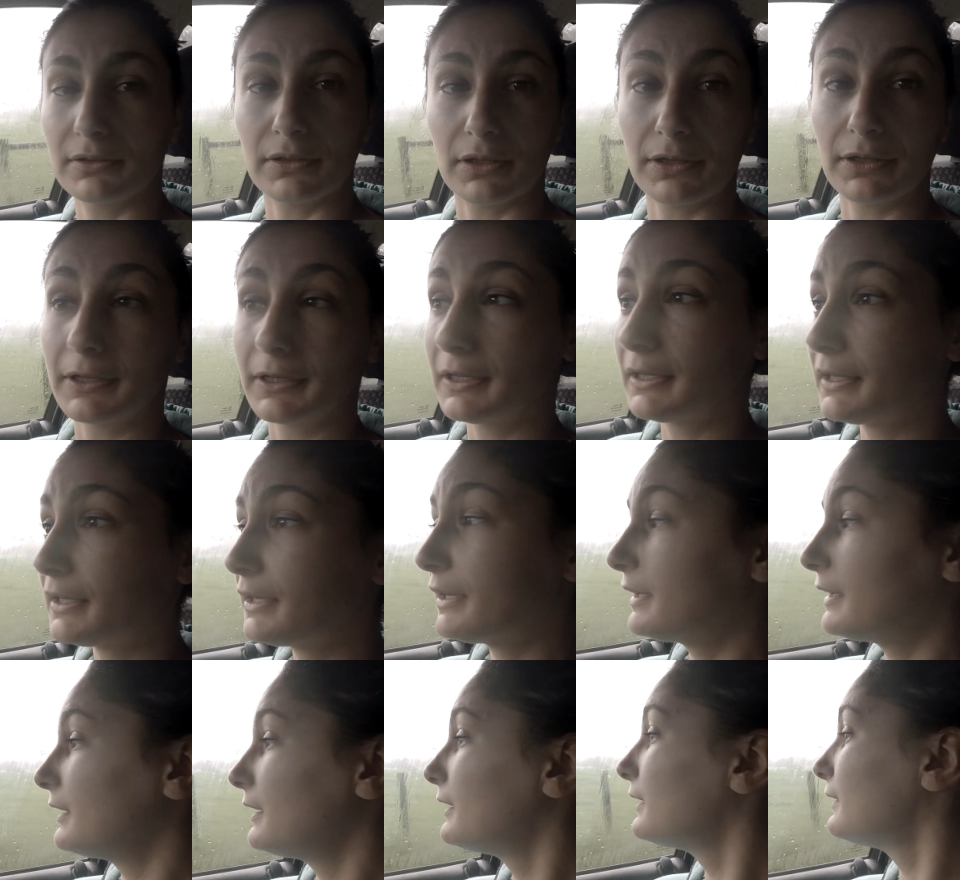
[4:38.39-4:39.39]
So
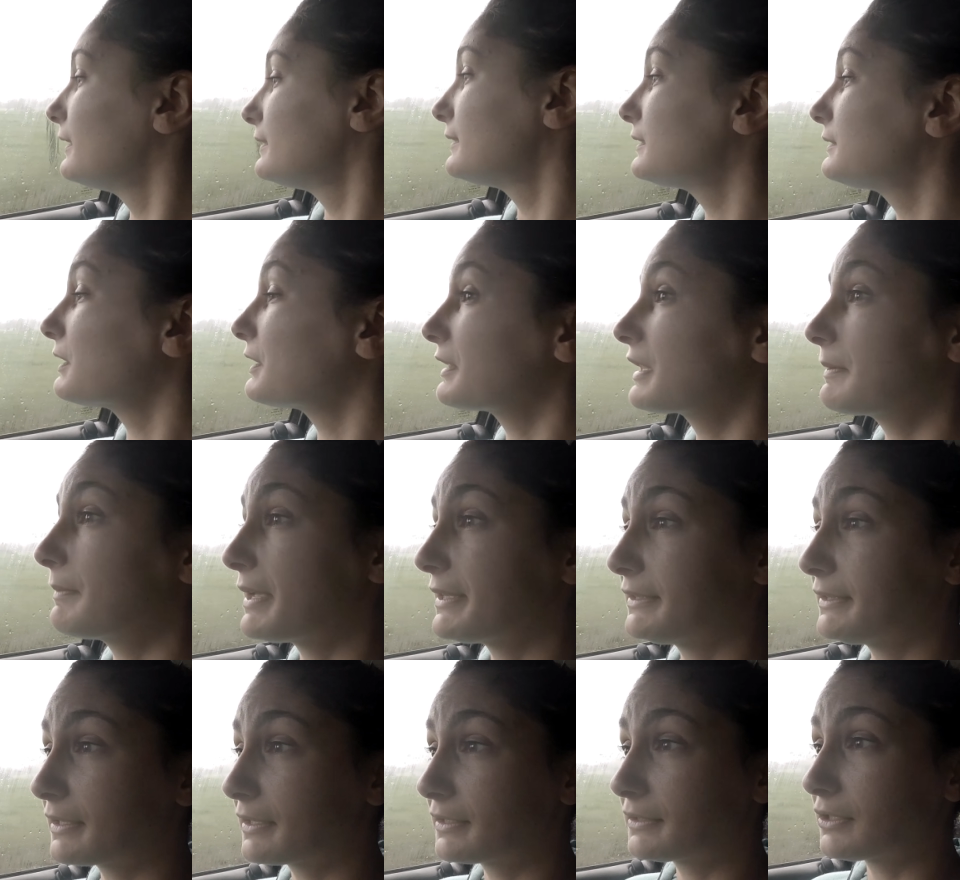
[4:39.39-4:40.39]
this is only my
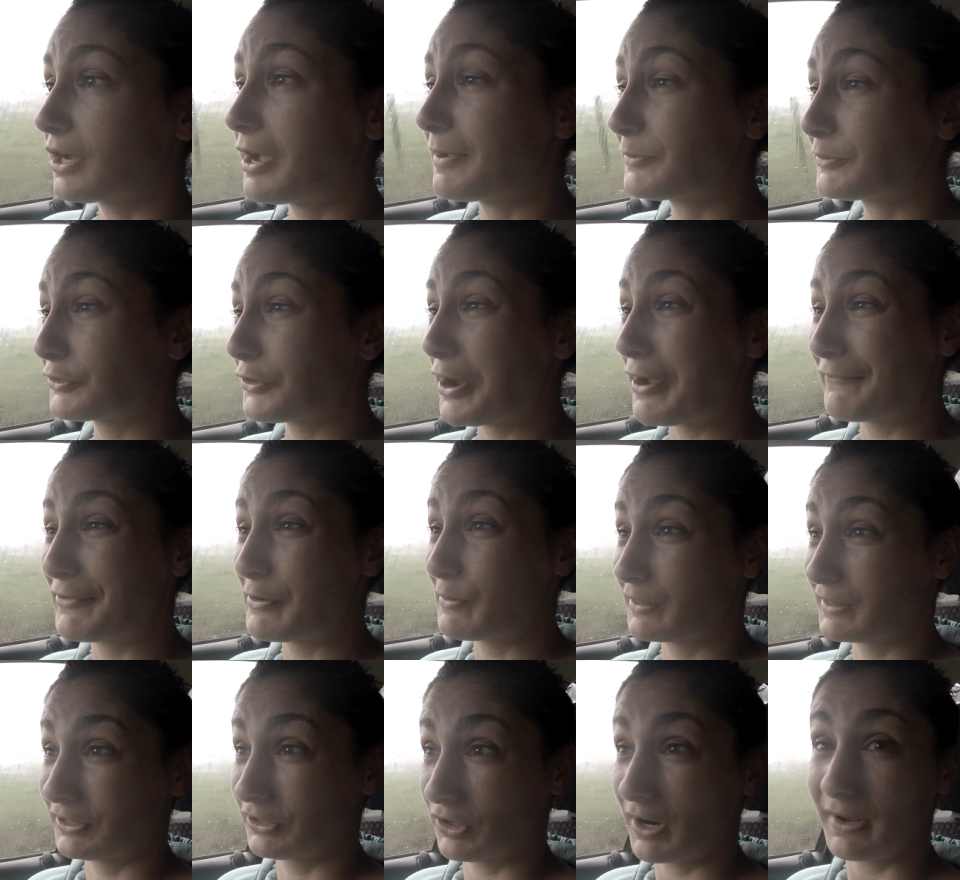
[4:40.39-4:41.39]
second time driving
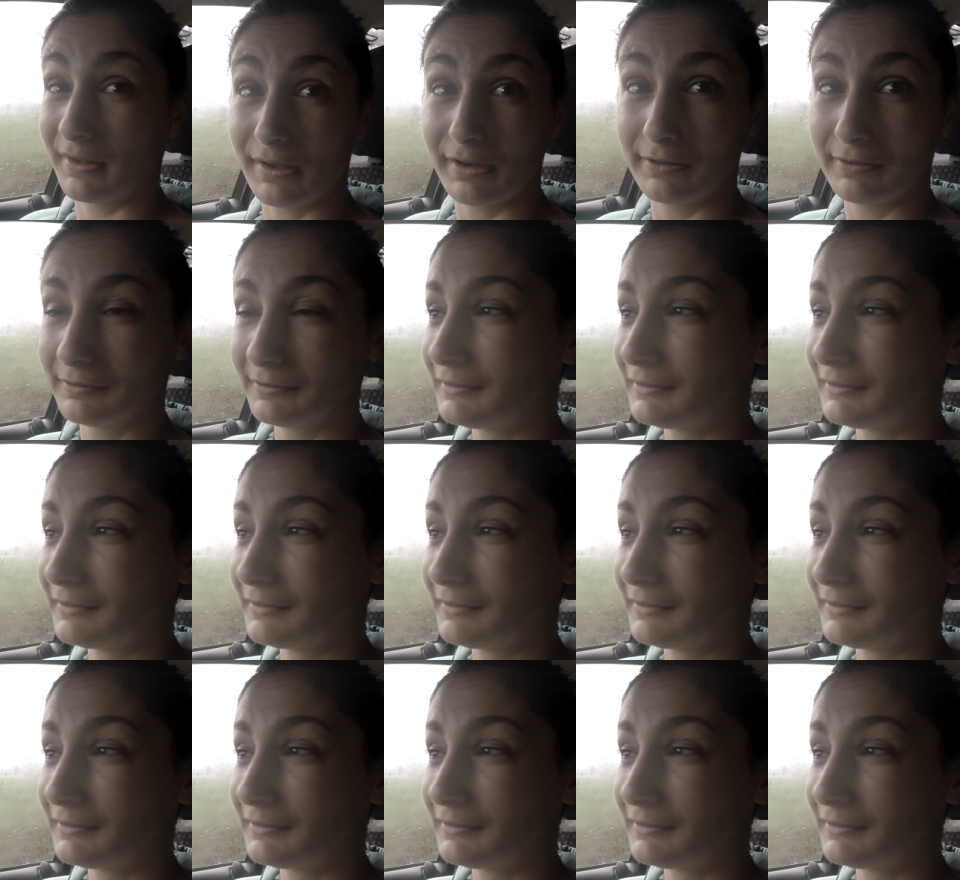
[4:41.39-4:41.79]
with the trailer.